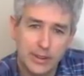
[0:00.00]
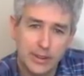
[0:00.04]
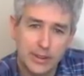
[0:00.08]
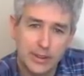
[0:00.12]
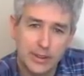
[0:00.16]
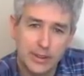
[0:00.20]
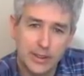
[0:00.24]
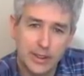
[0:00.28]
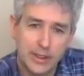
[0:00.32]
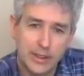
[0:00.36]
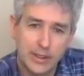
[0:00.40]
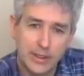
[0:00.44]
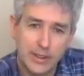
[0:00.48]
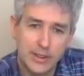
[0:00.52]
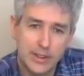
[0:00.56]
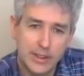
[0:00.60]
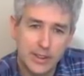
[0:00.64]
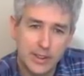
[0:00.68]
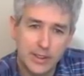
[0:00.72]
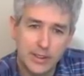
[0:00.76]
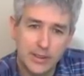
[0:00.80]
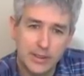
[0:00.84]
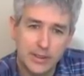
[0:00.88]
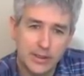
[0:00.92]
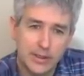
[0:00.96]

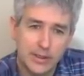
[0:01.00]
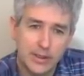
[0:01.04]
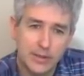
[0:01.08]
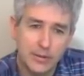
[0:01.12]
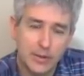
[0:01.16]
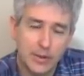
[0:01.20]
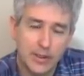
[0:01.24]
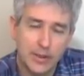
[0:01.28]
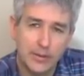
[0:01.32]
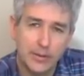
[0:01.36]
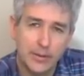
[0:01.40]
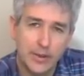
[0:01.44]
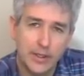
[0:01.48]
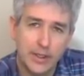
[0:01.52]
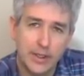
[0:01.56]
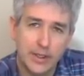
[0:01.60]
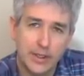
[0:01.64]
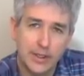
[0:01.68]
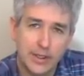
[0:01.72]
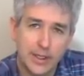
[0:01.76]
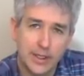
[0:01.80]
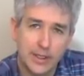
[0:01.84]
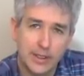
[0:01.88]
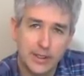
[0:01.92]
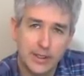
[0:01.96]
guaranteed you're going to want to read it
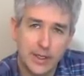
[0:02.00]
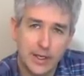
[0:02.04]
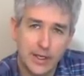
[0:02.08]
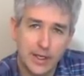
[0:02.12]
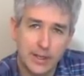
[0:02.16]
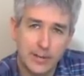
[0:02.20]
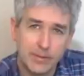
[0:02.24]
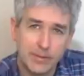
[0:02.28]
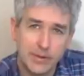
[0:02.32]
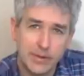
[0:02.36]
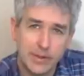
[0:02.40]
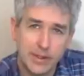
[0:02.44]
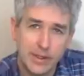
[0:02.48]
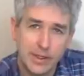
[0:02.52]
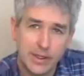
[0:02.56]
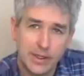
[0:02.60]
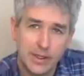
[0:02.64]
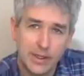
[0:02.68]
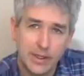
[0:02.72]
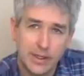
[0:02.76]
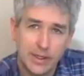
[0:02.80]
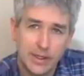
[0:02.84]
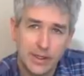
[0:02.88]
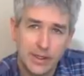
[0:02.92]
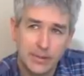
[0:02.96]
10 times
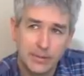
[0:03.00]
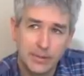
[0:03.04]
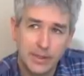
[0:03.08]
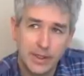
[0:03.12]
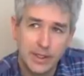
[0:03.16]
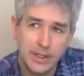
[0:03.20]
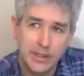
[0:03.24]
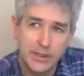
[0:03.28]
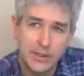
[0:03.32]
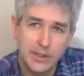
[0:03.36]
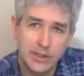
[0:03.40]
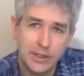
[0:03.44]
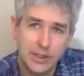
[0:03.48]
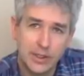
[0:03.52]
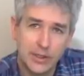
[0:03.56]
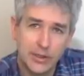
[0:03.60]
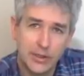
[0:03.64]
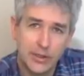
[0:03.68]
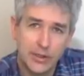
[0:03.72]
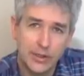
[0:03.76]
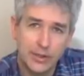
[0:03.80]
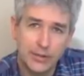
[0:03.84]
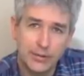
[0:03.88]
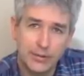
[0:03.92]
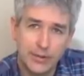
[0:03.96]
because you're going to
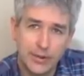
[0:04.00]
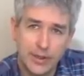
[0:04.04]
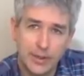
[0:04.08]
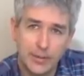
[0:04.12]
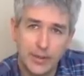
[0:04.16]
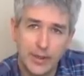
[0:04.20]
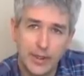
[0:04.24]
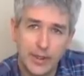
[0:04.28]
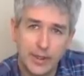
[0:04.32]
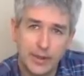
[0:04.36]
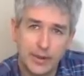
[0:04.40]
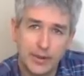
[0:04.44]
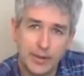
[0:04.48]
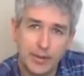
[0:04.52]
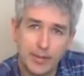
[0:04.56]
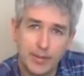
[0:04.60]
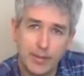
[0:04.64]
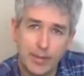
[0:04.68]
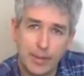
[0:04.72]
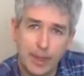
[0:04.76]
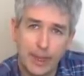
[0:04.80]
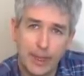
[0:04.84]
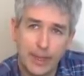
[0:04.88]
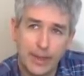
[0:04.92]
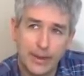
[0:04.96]
learn from it.
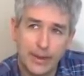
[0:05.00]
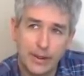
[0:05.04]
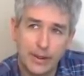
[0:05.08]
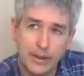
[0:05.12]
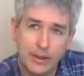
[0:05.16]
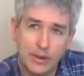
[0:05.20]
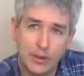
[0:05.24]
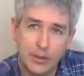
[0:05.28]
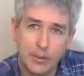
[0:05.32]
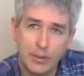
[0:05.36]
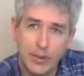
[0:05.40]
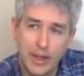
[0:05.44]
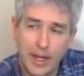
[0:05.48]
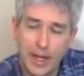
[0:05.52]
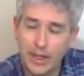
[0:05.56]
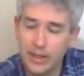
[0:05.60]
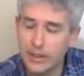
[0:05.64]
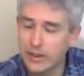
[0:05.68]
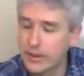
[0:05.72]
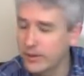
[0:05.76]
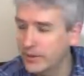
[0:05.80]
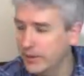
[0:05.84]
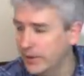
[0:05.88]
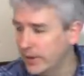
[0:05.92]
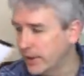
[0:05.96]
You can go back
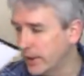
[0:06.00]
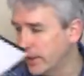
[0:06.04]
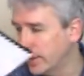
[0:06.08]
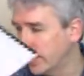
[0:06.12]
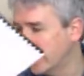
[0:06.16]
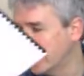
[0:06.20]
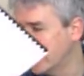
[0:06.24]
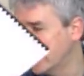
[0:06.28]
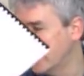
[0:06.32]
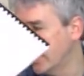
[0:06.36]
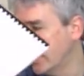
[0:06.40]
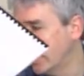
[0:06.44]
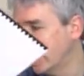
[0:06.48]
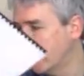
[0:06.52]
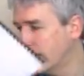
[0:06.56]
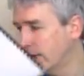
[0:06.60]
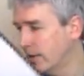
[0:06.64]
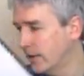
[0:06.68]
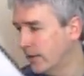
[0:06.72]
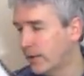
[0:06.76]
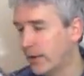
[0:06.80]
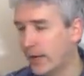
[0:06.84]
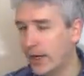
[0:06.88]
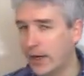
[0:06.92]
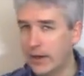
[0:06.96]
to it and say, oh
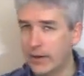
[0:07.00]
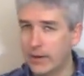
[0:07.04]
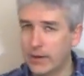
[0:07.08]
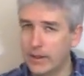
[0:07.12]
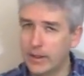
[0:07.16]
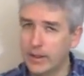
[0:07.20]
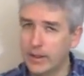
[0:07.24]
wow.